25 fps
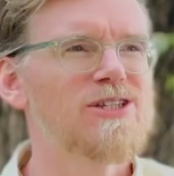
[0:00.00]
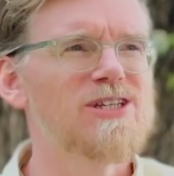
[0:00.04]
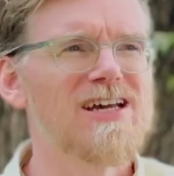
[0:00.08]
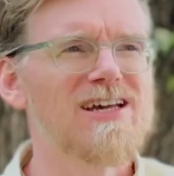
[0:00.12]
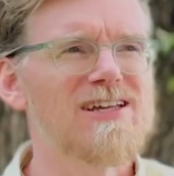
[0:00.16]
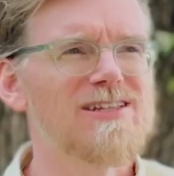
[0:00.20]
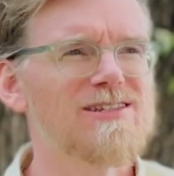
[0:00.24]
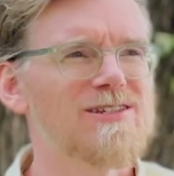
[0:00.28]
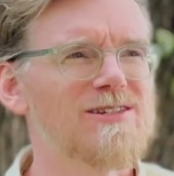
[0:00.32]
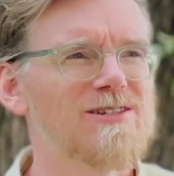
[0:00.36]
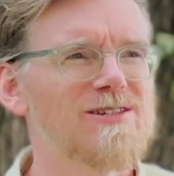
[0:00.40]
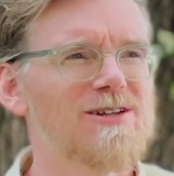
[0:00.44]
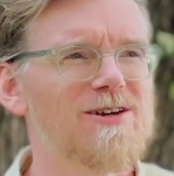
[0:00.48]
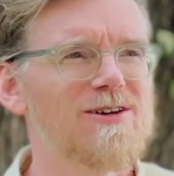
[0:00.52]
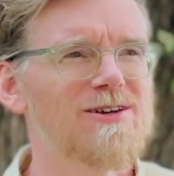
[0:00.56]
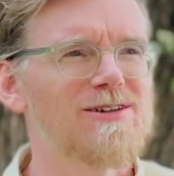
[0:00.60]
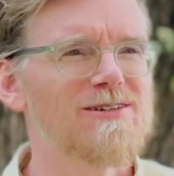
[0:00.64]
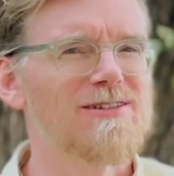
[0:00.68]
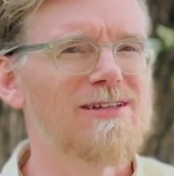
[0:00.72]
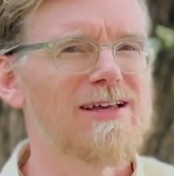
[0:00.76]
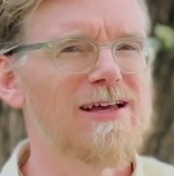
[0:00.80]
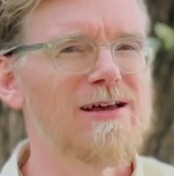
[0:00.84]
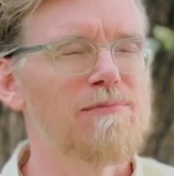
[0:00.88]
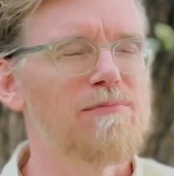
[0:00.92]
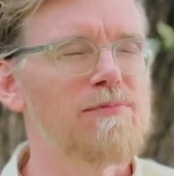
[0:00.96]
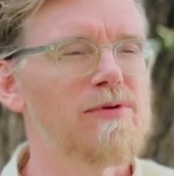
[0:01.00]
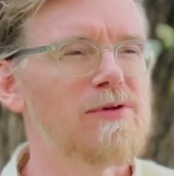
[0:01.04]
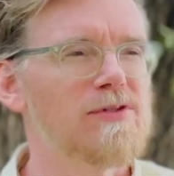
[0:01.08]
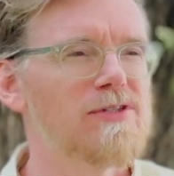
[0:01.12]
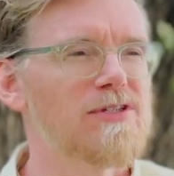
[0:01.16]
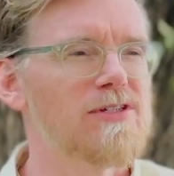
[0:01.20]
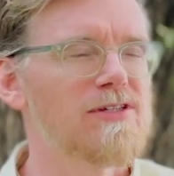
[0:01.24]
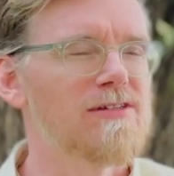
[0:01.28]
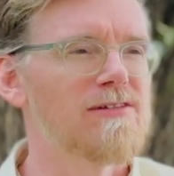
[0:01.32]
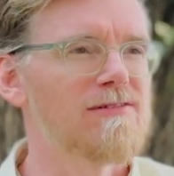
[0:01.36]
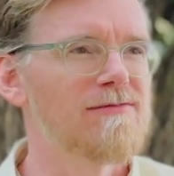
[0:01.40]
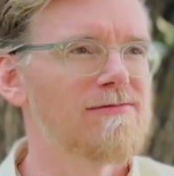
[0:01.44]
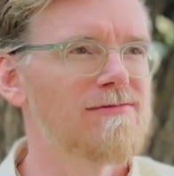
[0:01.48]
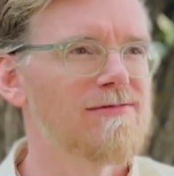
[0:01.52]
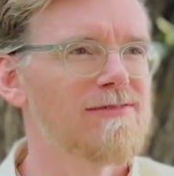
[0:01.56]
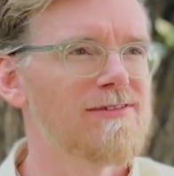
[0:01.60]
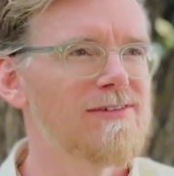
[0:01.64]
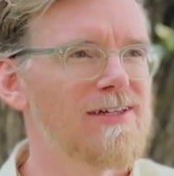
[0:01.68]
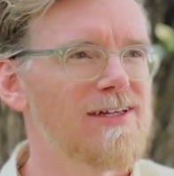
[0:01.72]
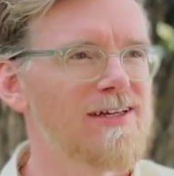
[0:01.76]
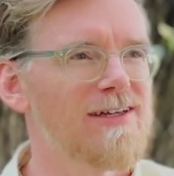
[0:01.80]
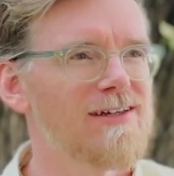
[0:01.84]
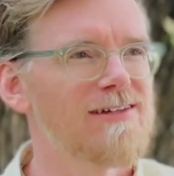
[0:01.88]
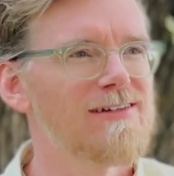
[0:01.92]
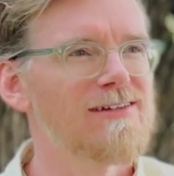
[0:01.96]
Jazz guitars, bullshit.
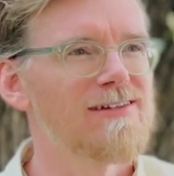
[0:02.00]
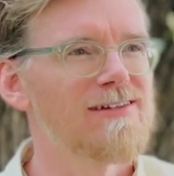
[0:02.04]
Yeah.